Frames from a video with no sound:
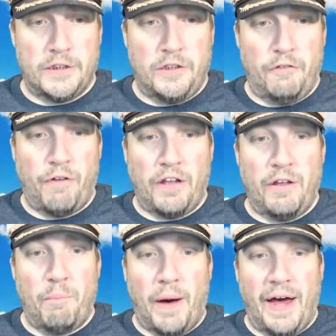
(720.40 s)
says, "Did you
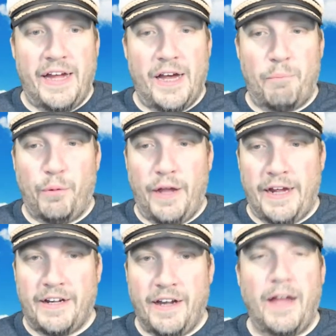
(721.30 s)
finally buy a
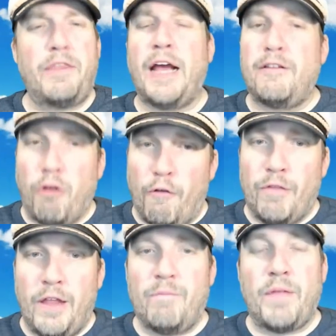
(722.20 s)
plank?" I
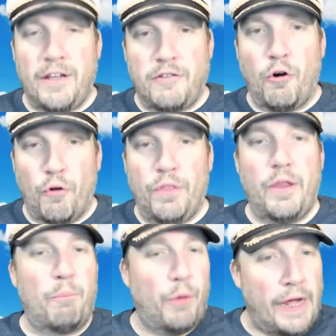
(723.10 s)
told
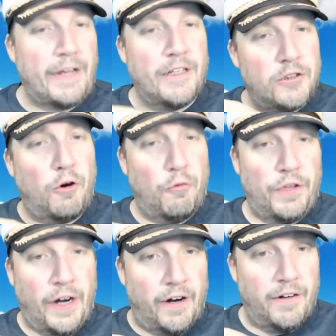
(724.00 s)
the plank is over
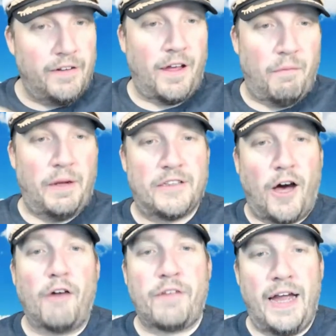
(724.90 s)
there. I mean, it's
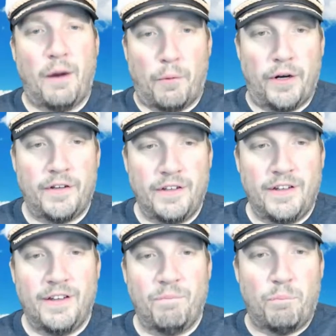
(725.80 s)
off camera,
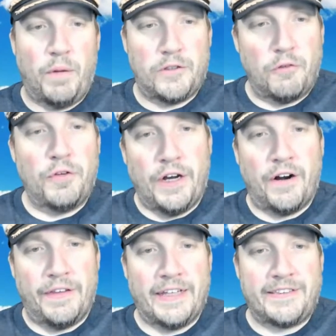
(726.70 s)
but it's over
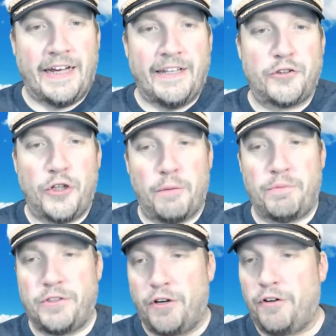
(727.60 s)
there on that side of the ship.
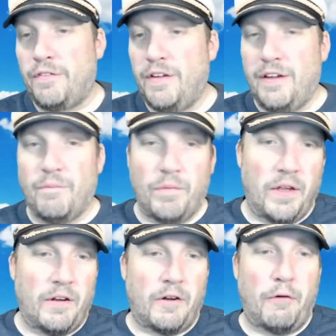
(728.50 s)
So,
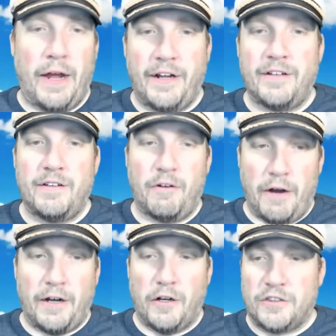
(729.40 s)
Greg
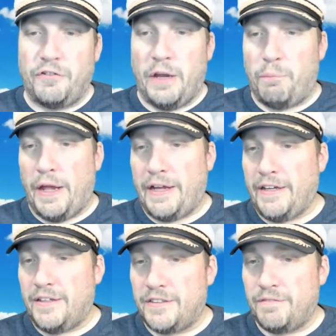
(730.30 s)
knows where that plank
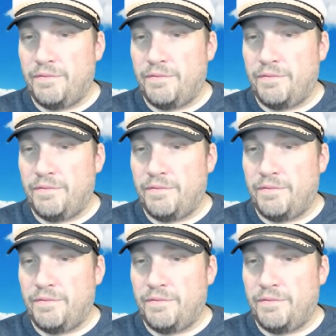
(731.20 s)
is.